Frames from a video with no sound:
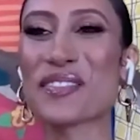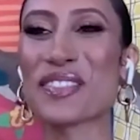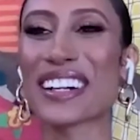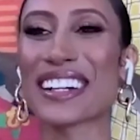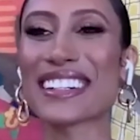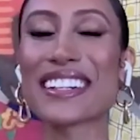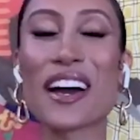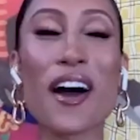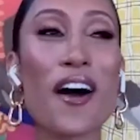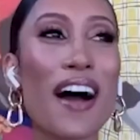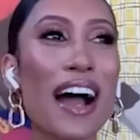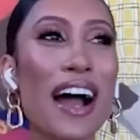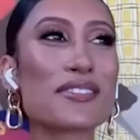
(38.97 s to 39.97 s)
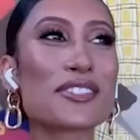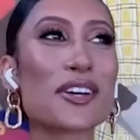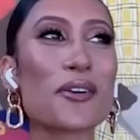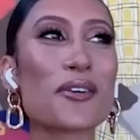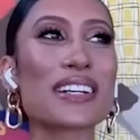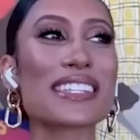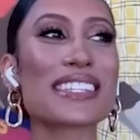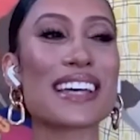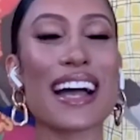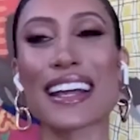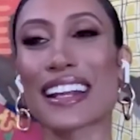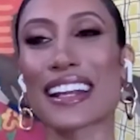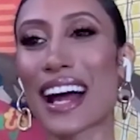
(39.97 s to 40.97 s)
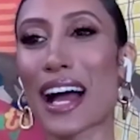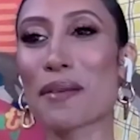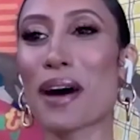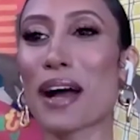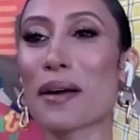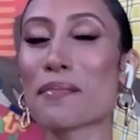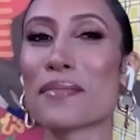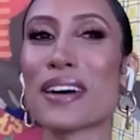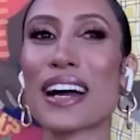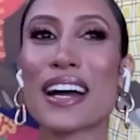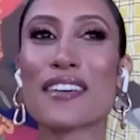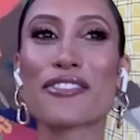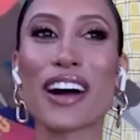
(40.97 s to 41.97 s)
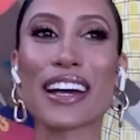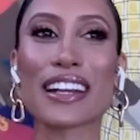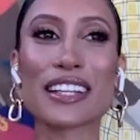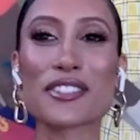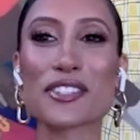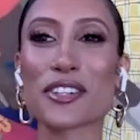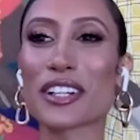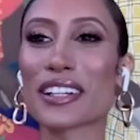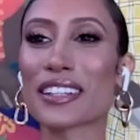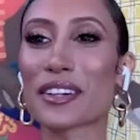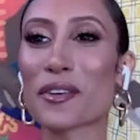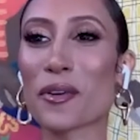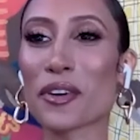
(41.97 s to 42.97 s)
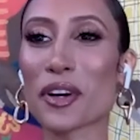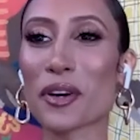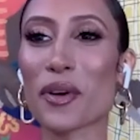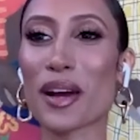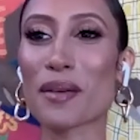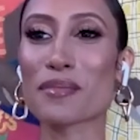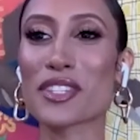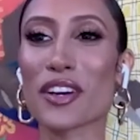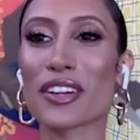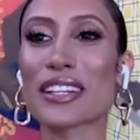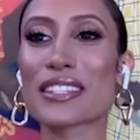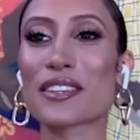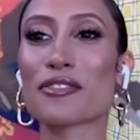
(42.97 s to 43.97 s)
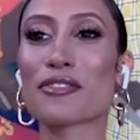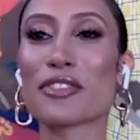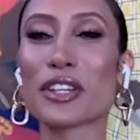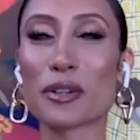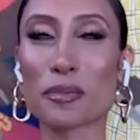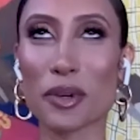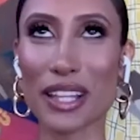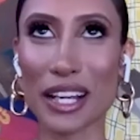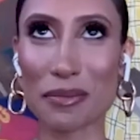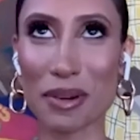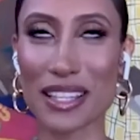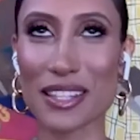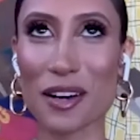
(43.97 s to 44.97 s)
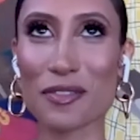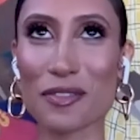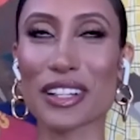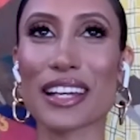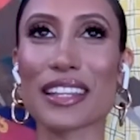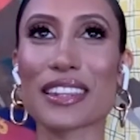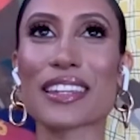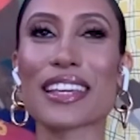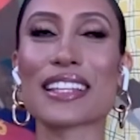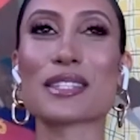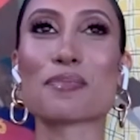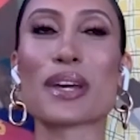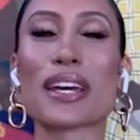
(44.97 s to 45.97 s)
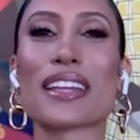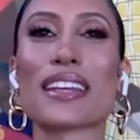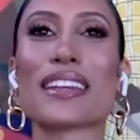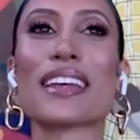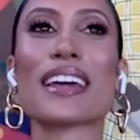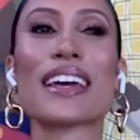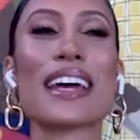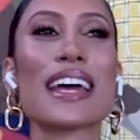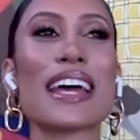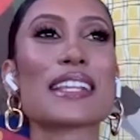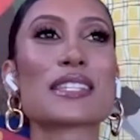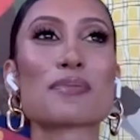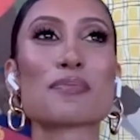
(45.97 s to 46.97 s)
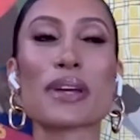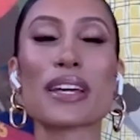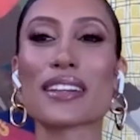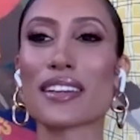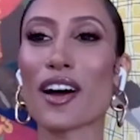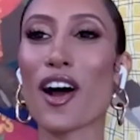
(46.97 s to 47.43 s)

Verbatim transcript: But no, I'm so excited. I'm finally turning the corner where I'm starting to feel more like myself again. It's been